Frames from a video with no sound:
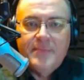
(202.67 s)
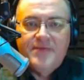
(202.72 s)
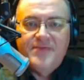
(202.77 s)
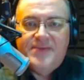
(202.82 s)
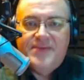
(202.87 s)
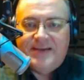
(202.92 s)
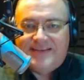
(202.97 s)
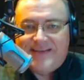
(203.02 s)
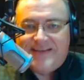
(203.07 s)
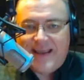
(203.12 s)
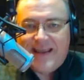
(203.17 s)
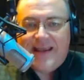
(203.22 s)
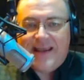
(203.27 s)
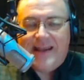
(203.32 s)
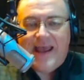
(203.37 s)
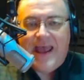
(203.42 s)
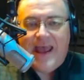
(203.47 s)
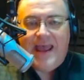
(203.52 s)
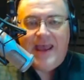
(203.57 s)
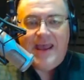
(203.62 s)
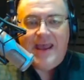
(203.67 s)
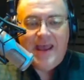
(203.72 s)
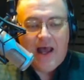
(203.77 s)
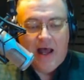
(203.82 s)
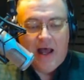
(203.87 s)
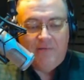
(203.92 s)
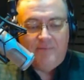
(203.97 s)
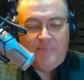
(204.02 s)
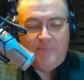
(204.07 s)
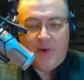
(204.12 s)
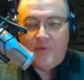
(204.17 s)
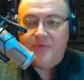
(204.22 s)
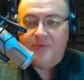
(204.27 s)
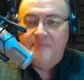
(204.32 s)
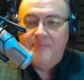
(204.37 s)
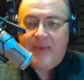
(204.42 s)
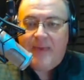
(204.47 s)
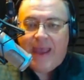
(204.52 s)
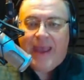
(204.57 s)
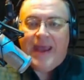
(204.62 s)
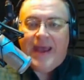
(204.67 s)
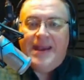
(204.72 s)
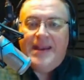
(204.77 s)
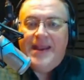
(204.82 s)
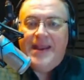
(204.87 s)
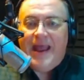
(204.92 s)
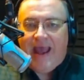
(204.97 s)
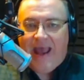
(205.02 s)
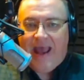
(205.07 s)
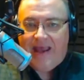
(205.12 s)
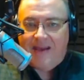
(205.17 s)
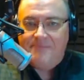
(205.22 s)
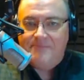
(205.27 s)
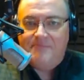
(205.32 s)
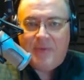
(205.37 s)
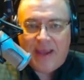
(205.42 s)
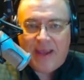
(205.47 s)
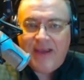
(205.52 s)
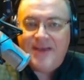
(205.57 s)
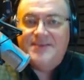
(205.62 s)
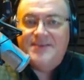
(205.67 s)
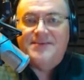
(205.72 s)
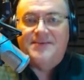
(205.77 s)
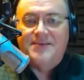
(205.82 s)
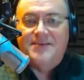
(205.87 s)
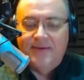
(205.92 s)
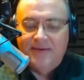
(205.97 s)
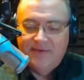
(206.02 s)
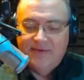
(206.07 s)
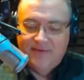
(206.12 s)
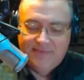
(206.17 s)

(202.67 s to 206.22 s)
the DNA of both man and beast.